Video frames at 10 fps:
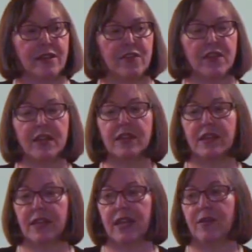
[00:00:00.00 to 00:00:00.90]
the thing
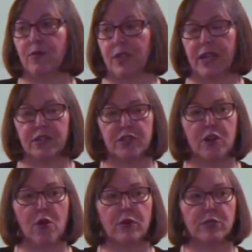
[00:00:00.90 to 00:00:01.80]
that they would like to
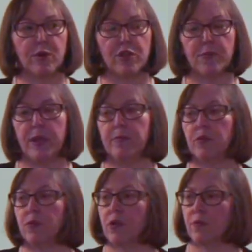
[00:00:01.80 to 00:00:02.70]
know is whether
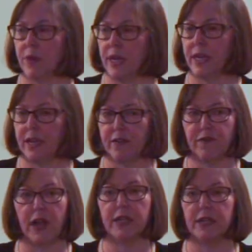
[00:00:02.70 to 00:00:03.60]
people who are reading it
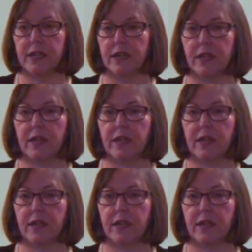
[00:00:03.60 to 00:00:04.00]
find it